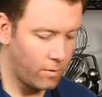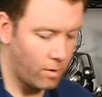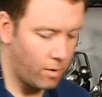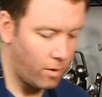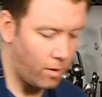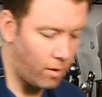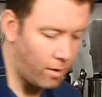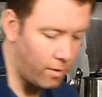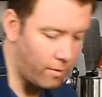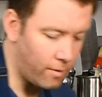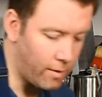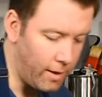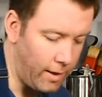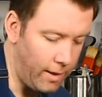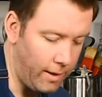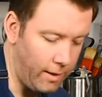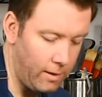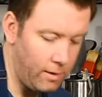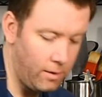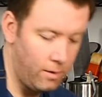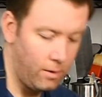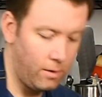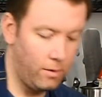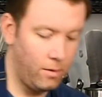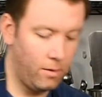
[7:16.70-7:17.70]
All right,
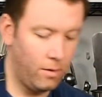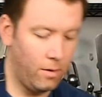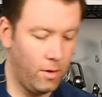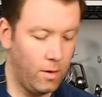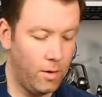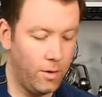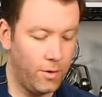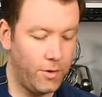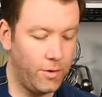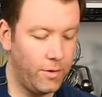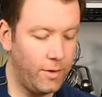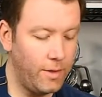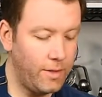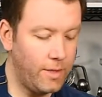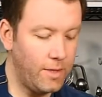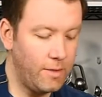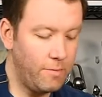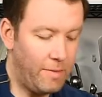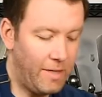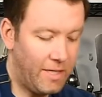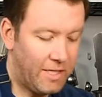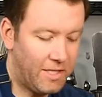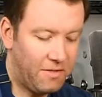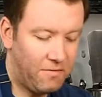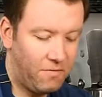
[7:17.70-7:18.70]
so this is
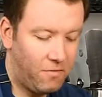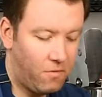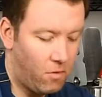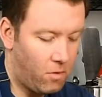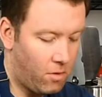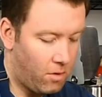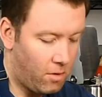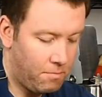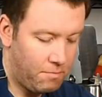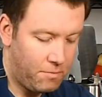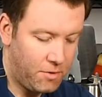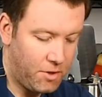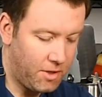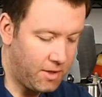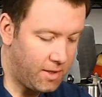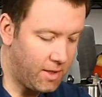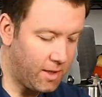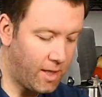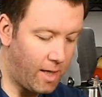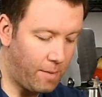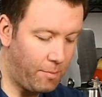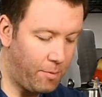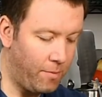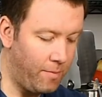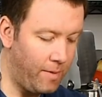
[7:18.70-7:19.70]
mixed for just a
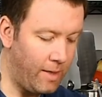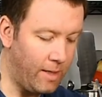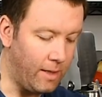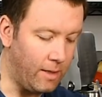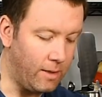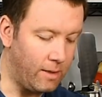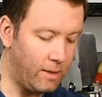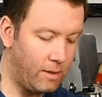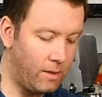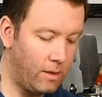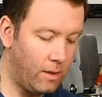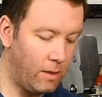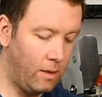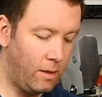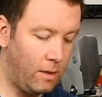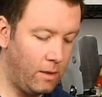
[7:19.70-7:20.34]
couple minutes.